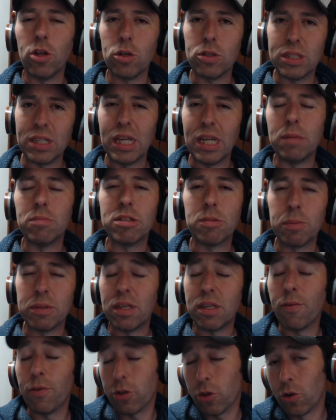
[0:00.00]
team
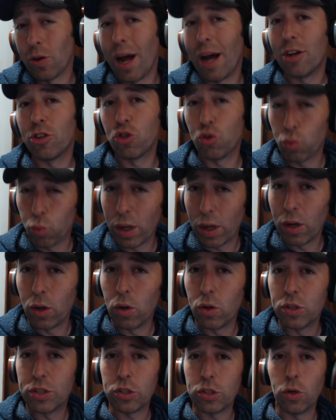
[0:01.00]
specific they're not
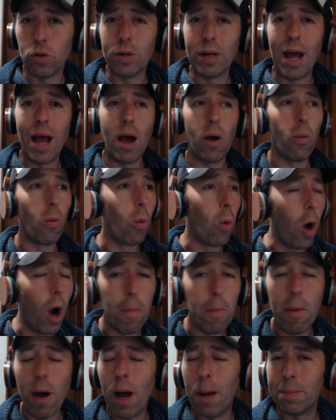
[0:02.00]
drills they're not
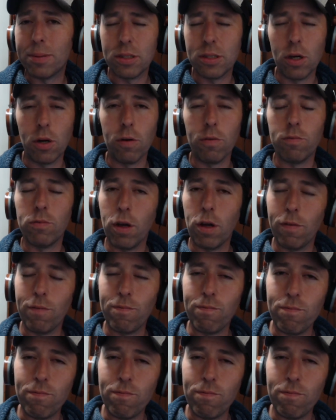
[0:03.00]
warm-ups they're they're